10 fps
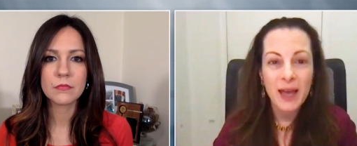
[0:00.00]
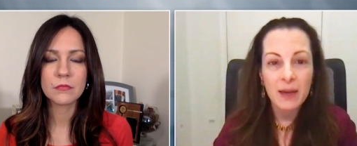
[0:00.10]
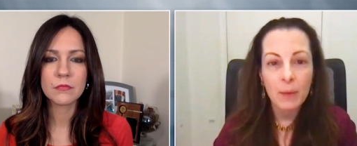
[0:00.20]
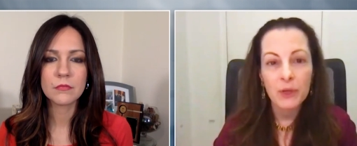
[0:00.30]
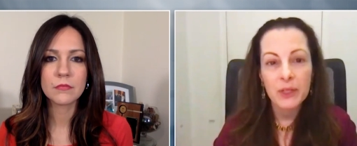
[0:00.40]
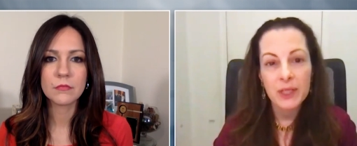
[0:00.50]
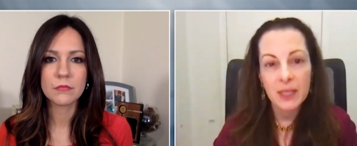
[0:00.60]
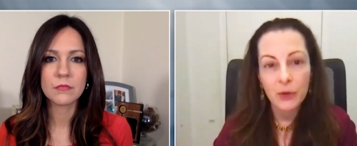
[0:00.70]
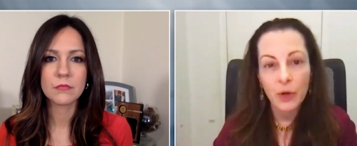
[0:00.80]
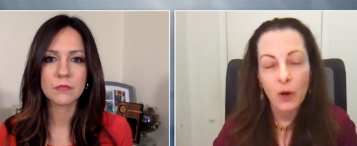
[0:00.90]
Speaker 1: that number to
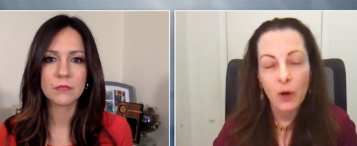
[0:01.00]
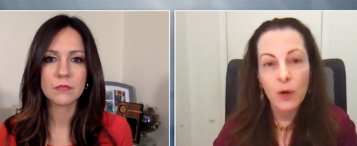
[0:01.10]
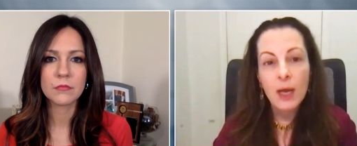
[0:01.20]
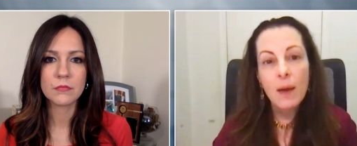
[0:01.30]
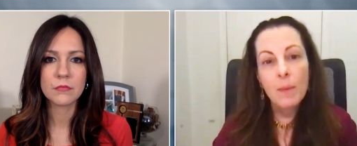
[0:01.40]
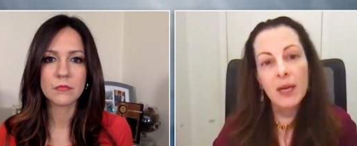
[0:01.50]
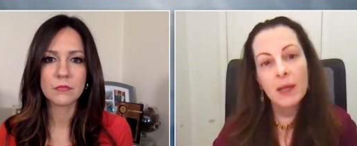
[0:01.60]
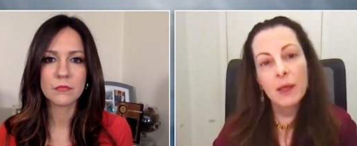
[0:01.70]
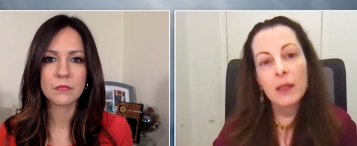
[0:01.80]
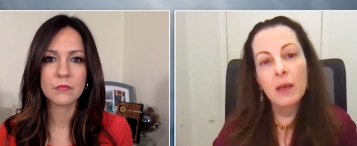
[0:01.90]
zero, but I
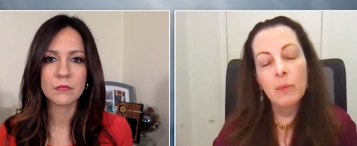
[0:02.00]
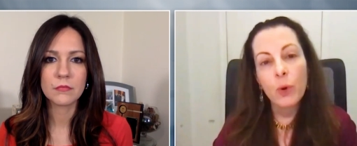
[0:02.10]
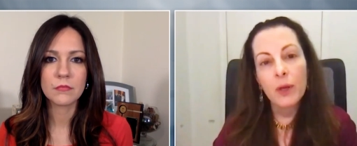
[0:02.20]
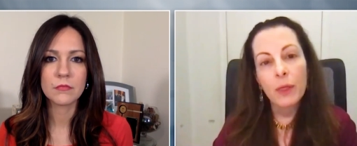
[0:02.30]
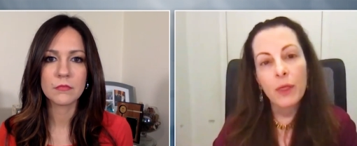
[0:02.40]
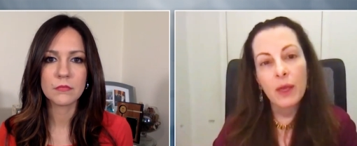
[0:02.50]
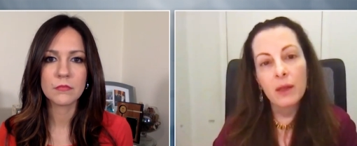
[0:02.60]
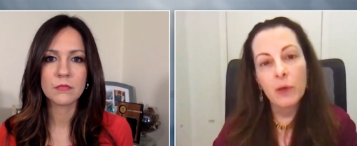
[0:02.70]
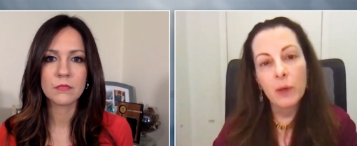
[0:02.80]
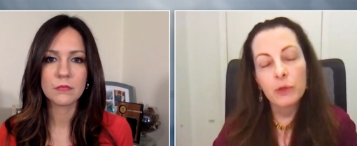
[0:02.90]
think the important thing that
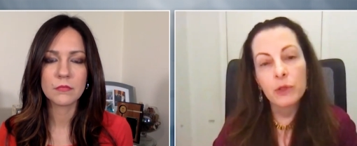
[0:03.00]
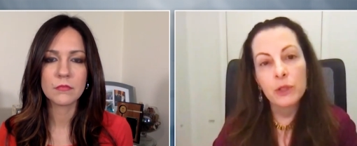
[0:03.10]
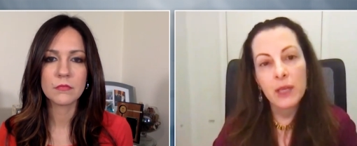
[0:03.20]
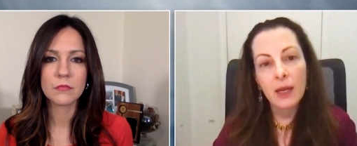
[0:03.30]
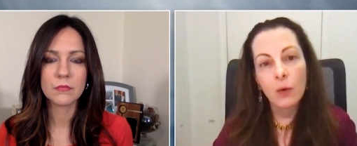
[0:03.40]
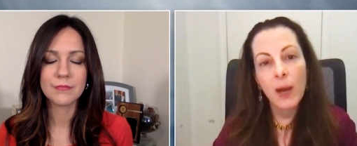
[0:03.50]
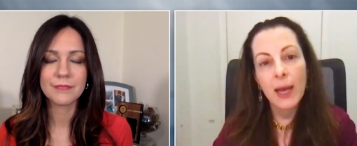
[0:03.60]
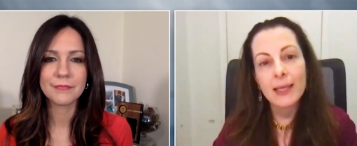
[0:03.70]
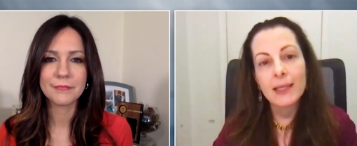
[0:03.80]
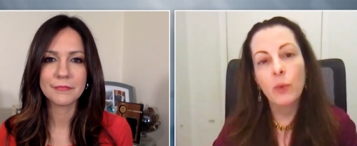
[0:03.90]
people should take away
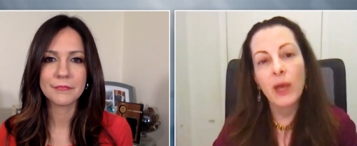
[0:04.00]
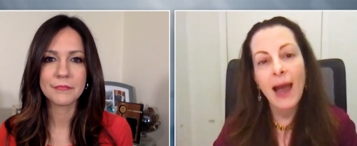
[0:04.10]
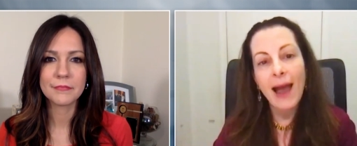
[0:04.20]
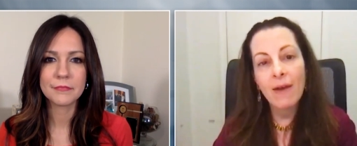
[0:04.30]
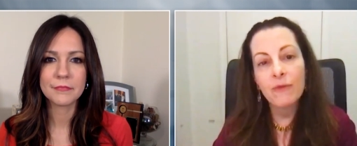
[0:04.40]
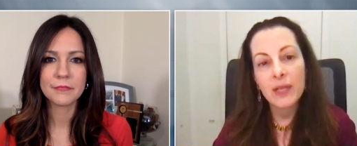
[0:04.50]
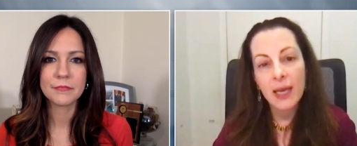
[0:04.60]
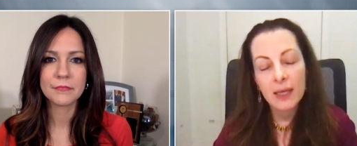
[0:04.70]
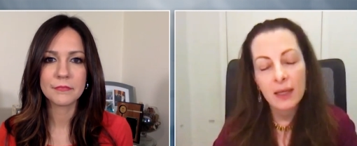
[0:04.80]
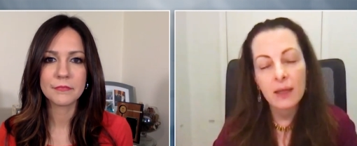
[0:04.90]
is that we have
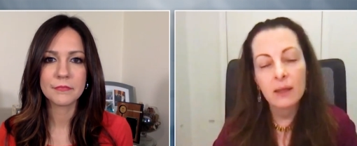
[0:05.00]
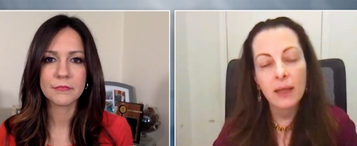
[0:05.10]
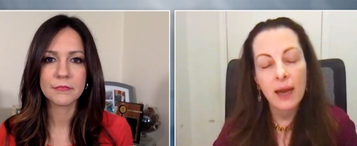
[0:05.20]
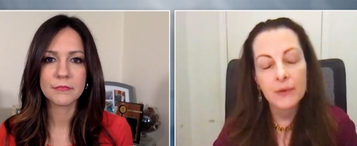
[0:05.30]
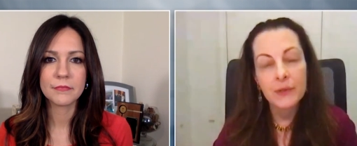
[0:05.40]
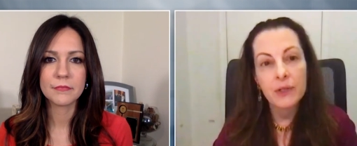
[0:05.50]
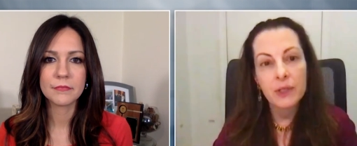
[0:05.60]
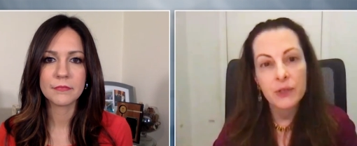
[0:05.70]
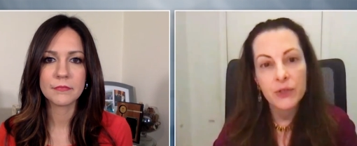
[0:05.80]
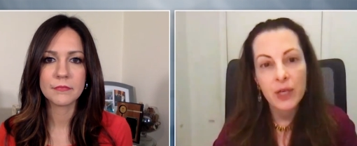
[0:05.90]
data that allows us to
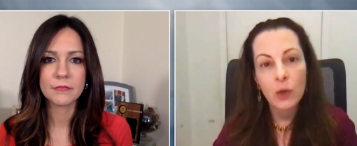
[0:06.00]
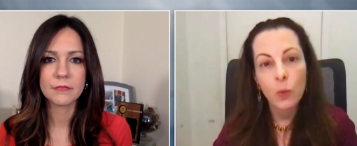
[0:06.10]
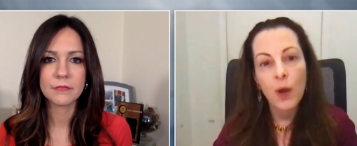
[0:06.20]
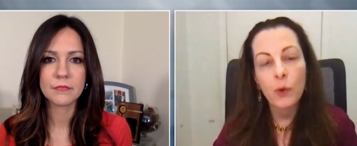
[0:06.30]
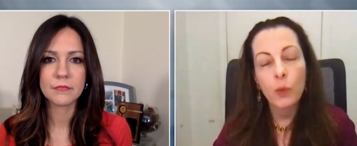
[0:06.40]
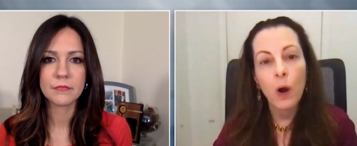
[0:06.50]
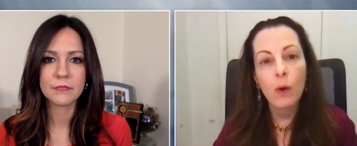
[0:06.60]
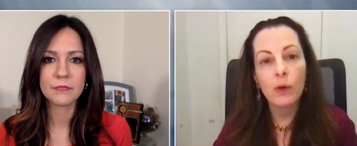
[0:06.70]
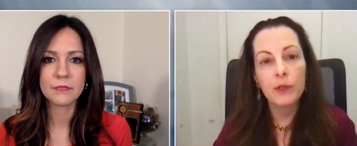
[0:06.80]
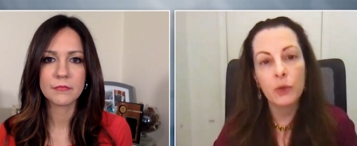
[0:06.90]
see whether what
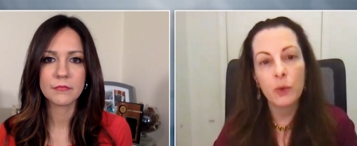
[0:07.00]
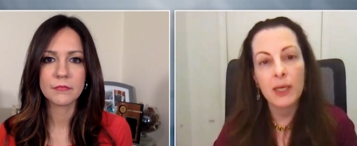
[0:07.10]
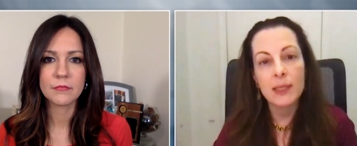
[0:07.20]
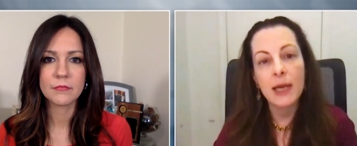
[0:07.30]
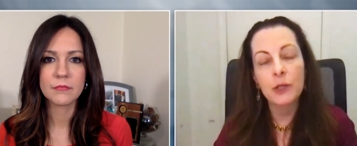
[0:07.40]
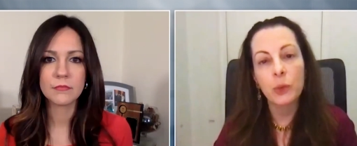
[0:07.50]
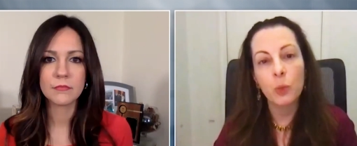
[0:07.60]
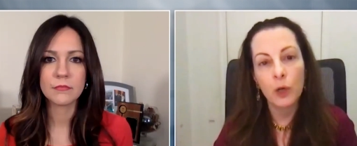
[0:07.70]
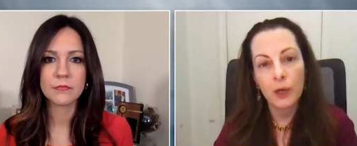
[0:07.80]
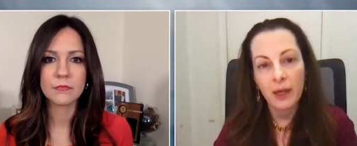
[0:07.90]
we're doing is actually
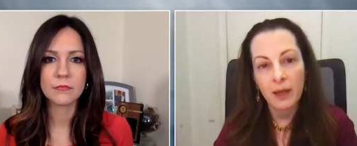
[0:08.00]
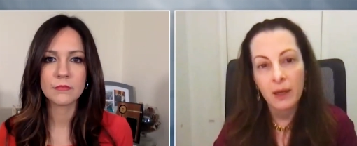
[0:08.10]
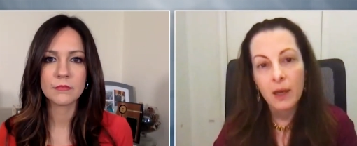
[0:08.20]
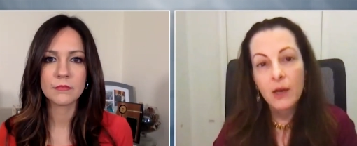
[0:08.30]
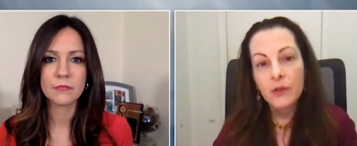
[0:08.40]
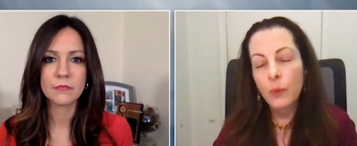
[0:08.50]
working. So